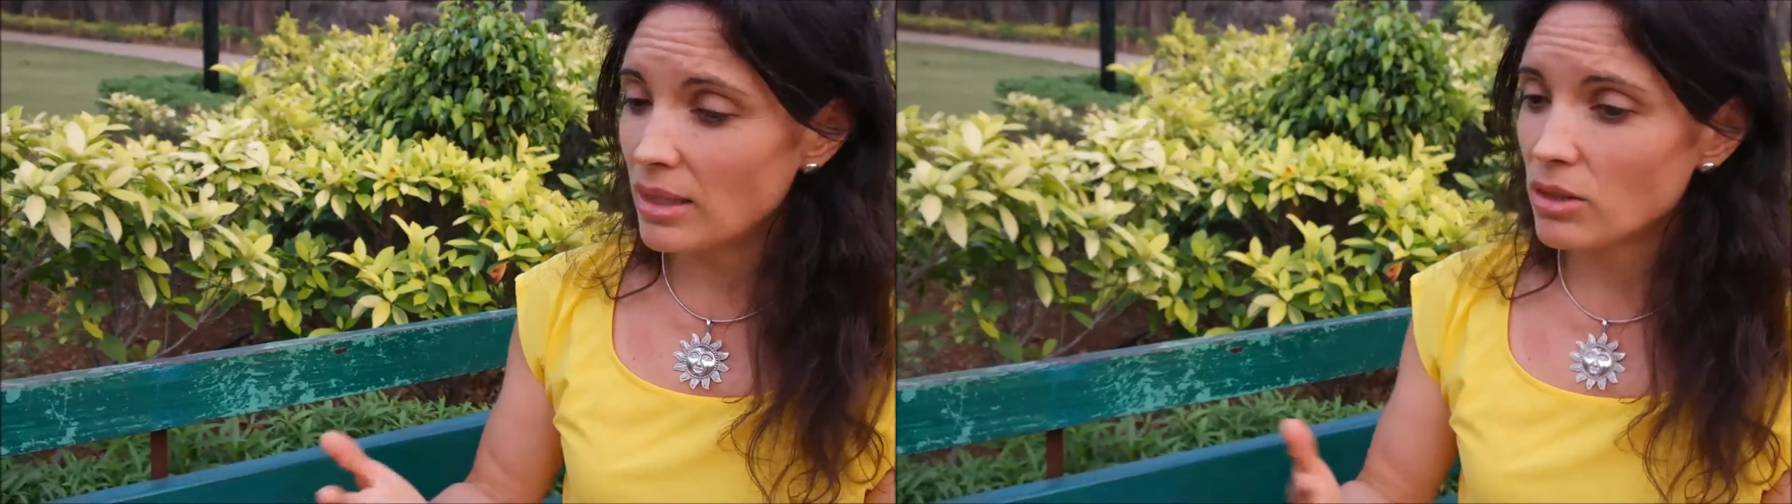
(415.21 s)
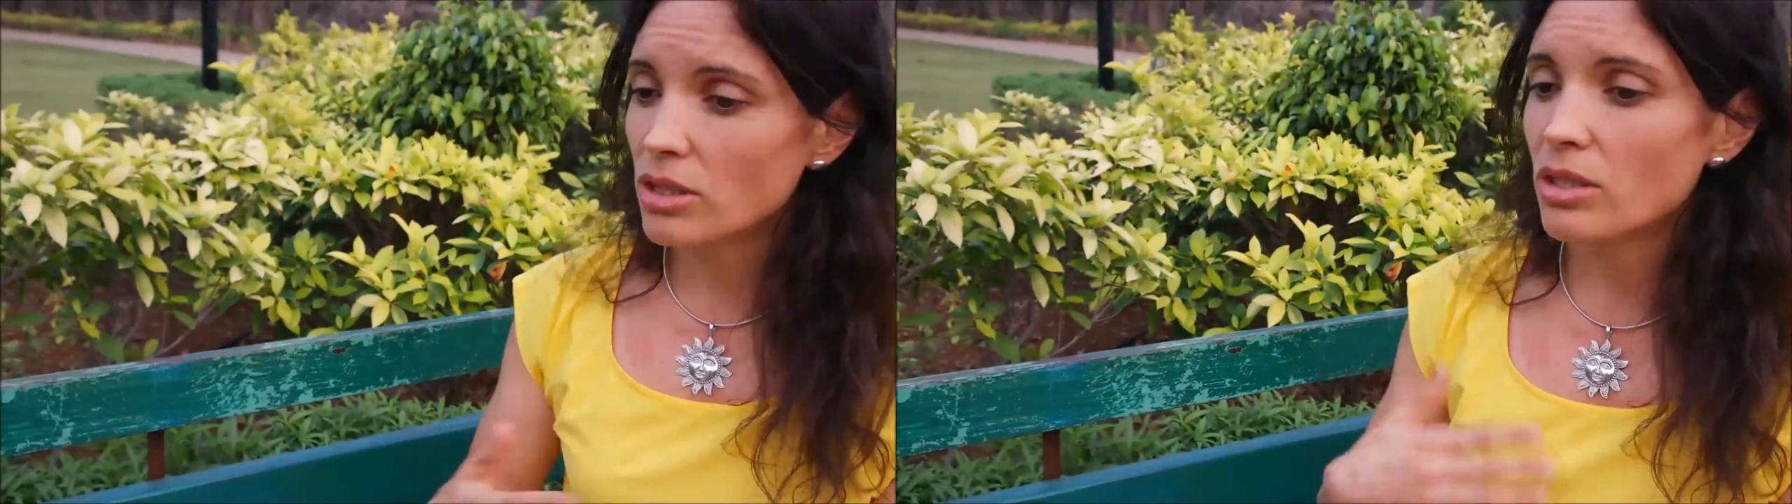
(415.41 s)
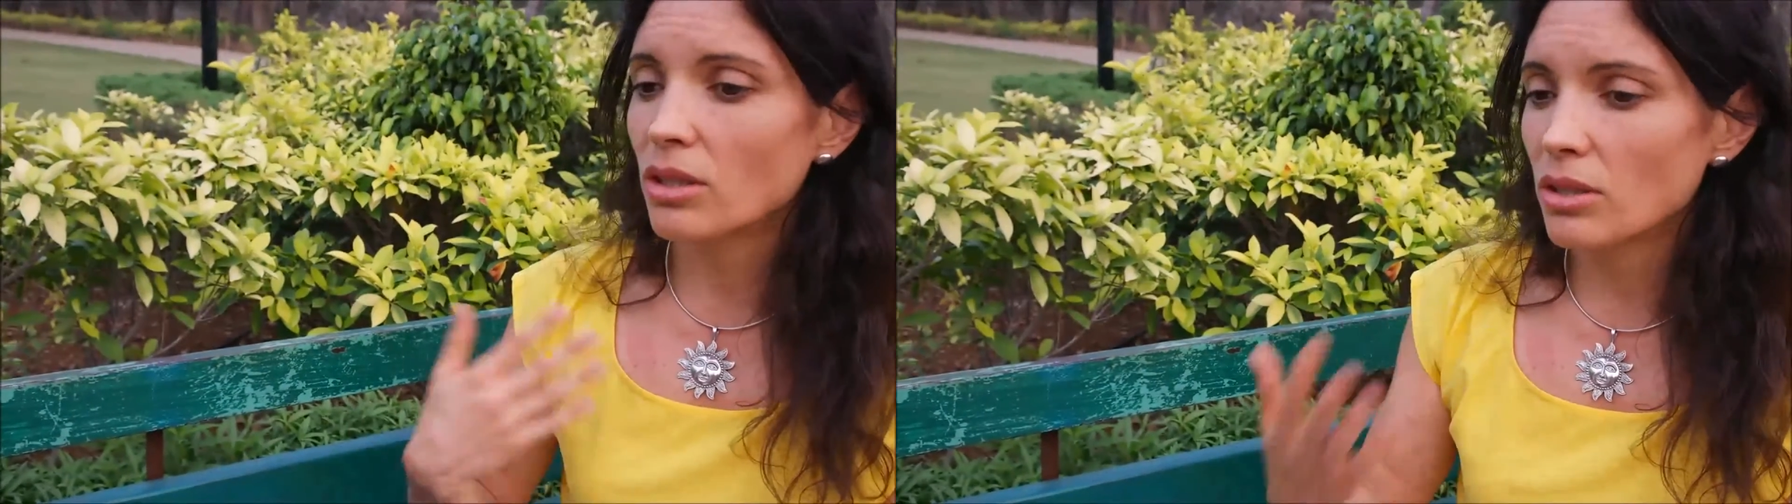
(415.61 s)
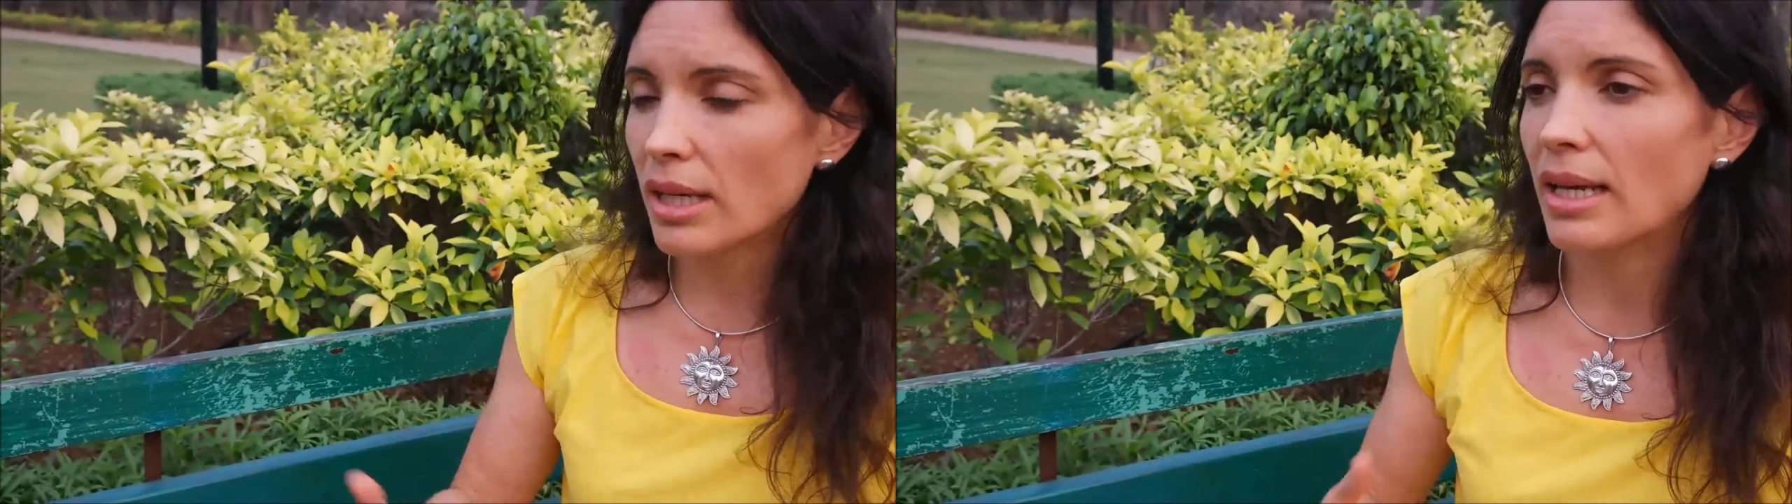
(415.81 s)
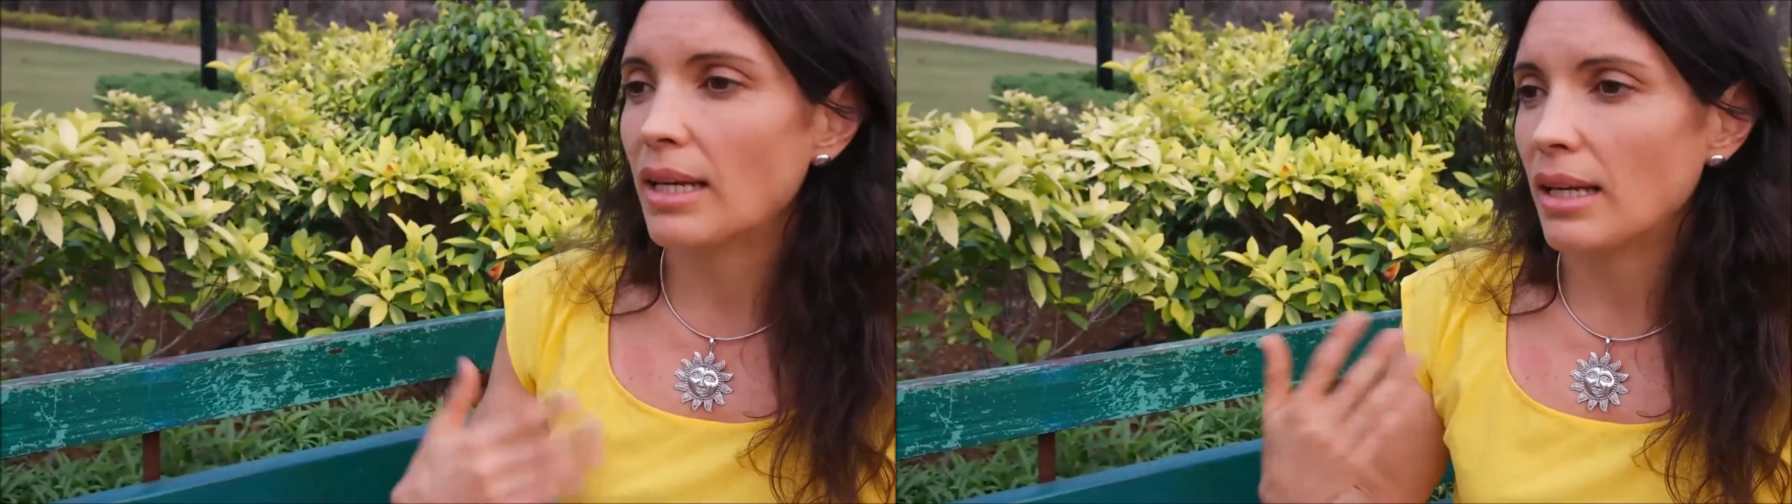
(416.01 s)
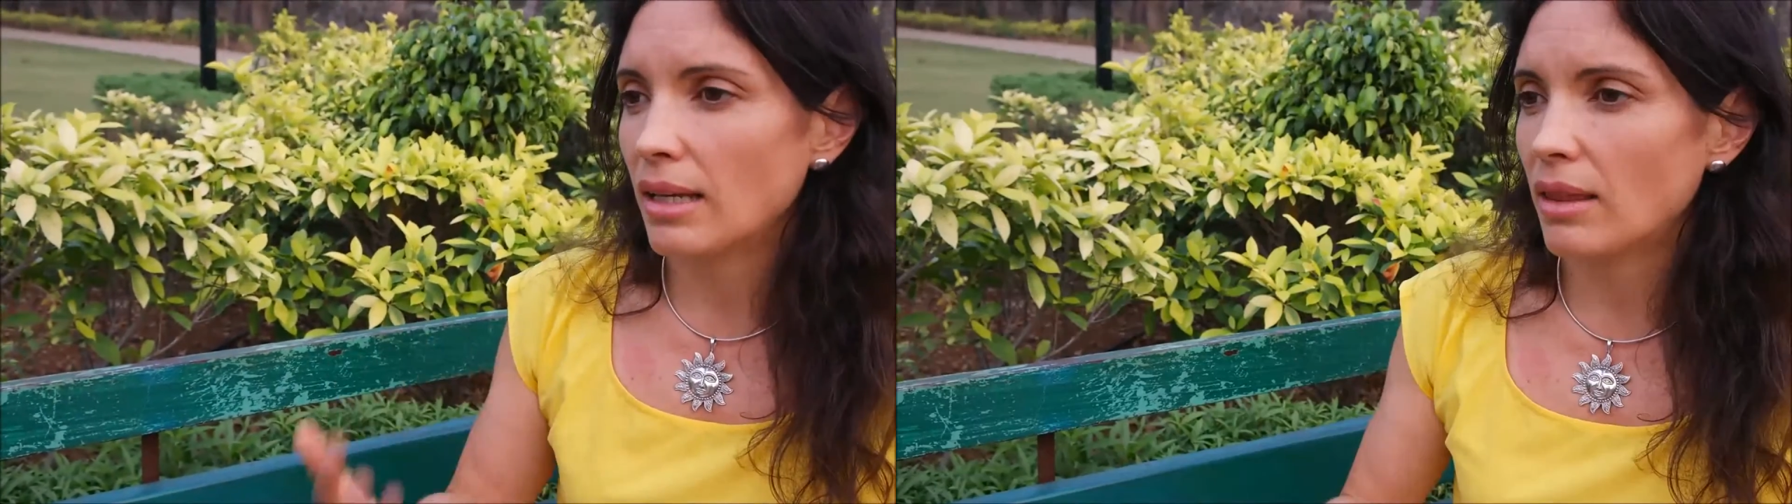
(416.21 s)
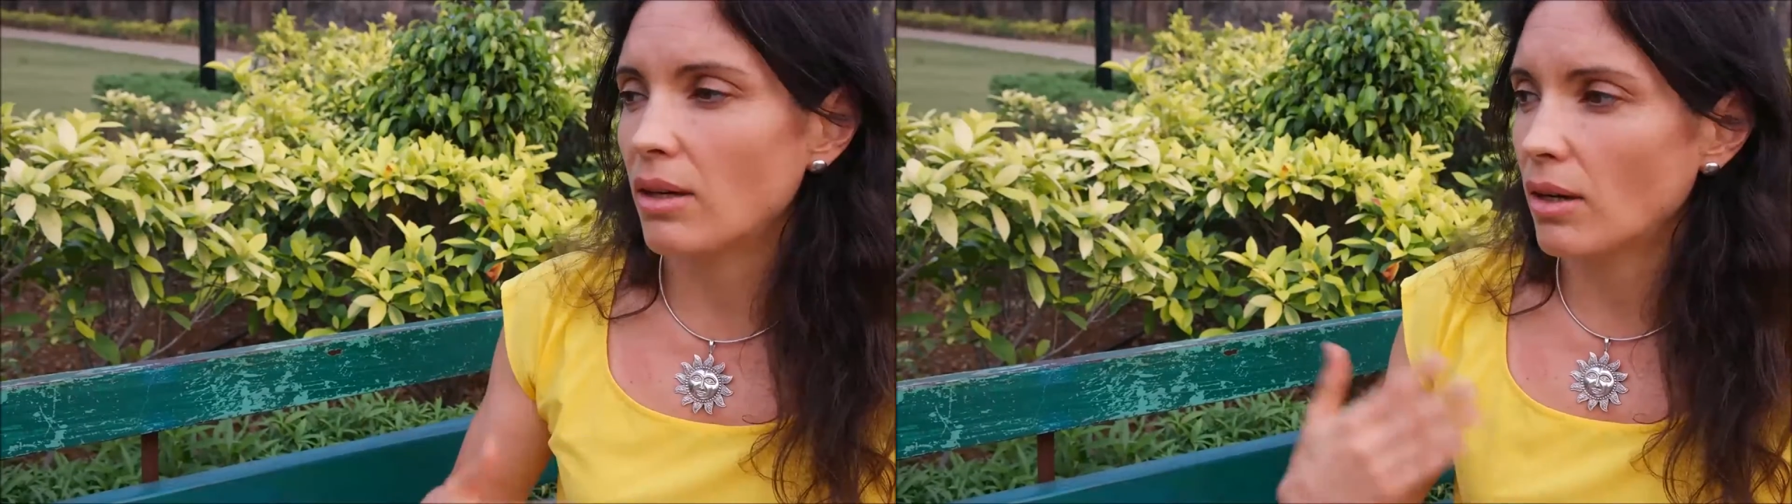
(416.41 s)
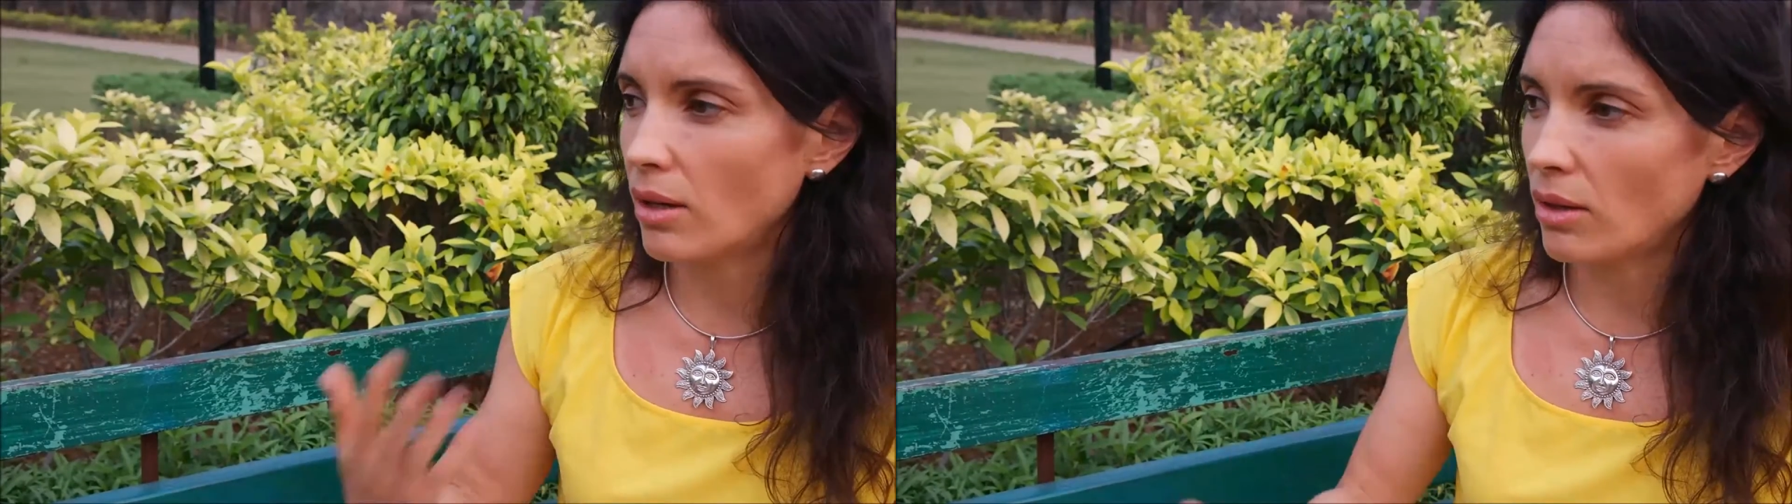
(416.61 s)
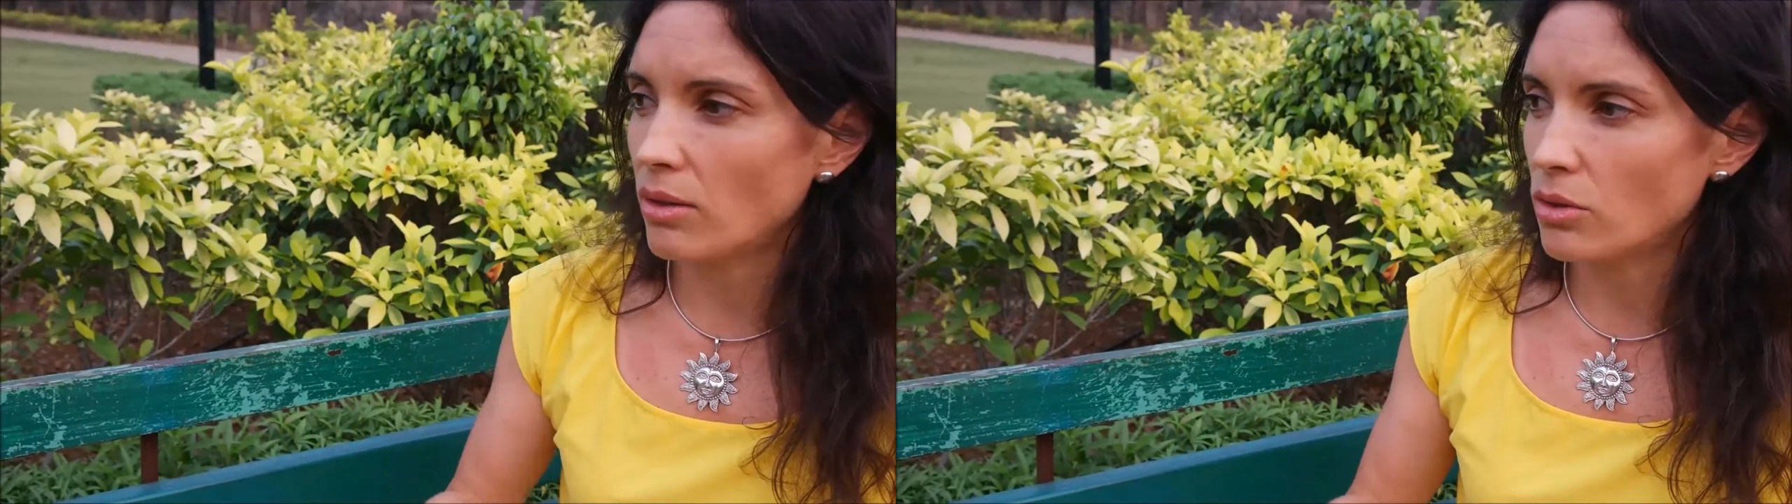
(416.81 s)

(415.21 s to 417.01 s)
you're still getting the